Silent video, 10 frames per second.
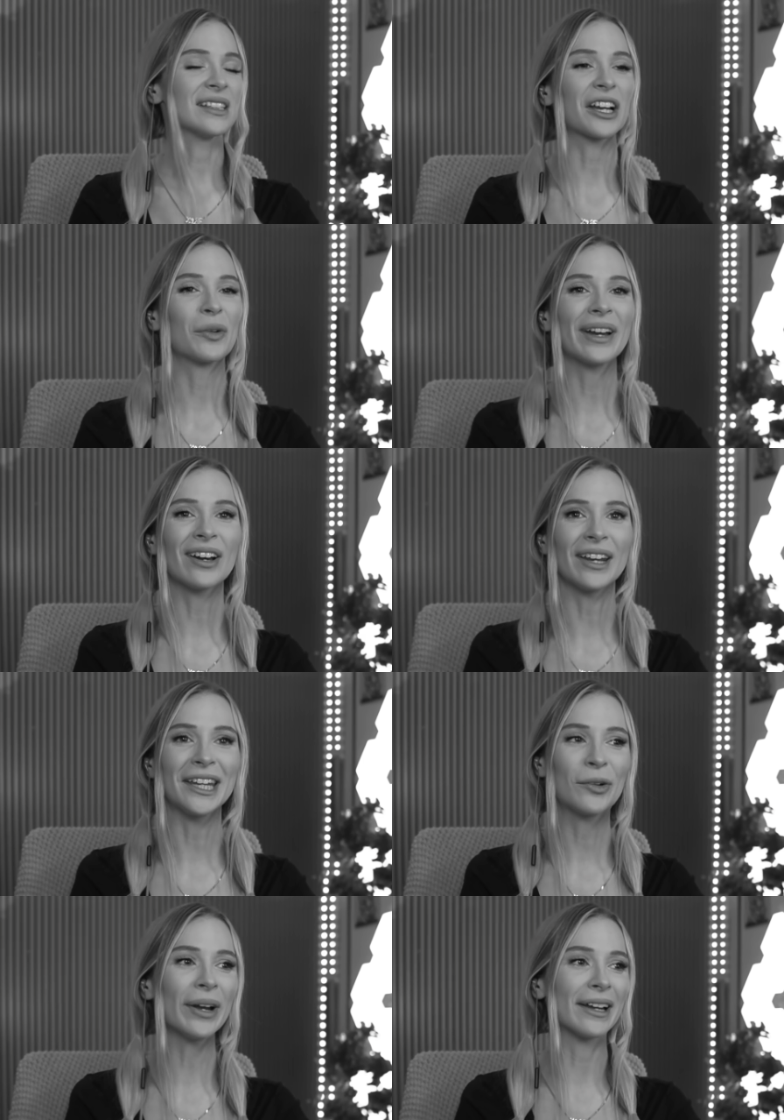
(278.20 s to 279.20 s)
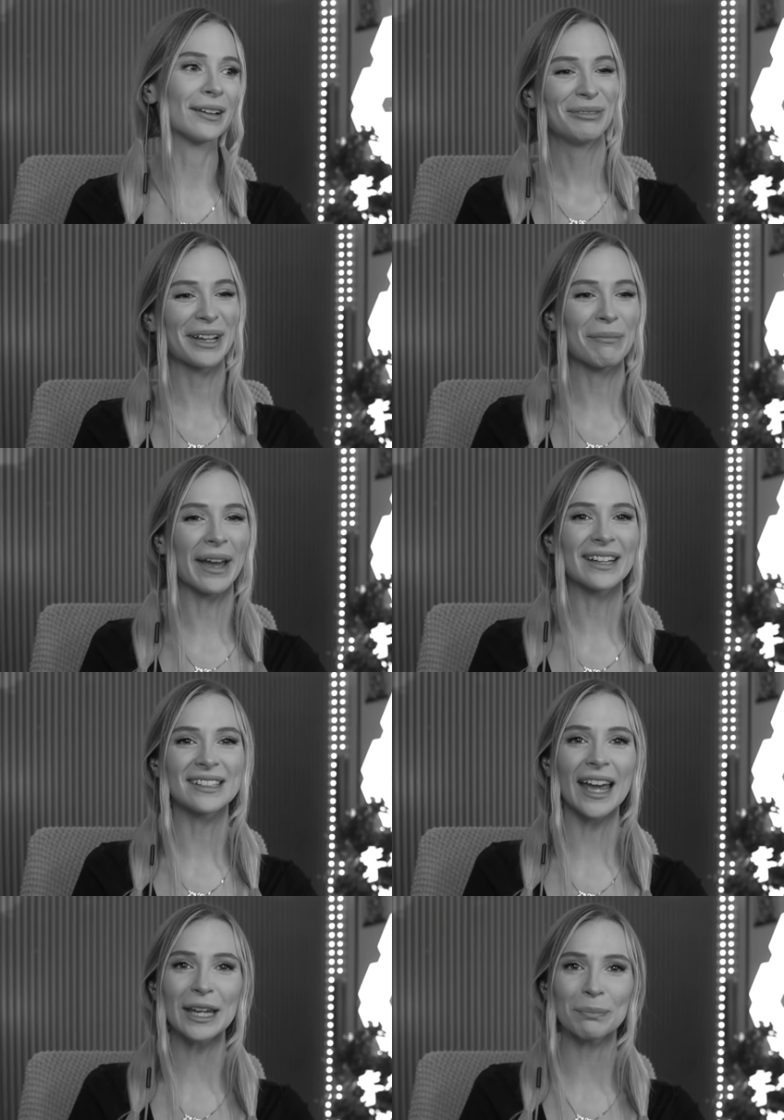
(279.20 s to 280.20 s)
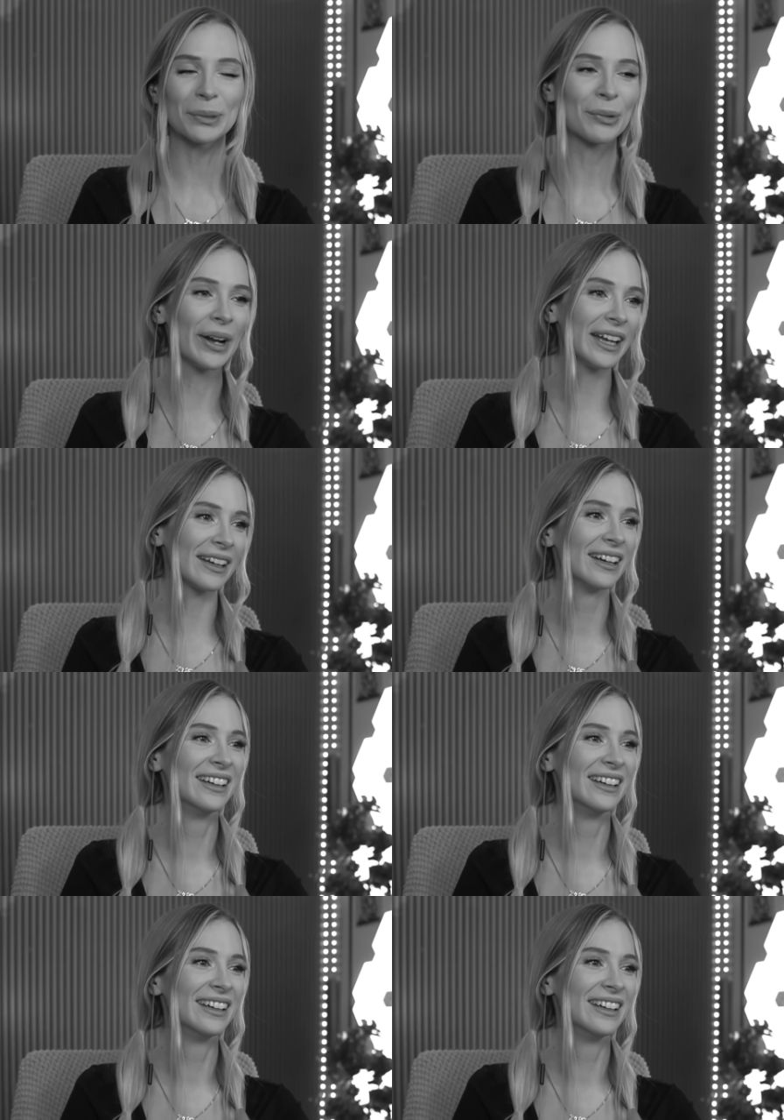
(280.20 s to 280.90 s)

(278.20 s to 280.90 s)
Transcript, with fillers: like, quick, honey, quick. We can make a tape, quick.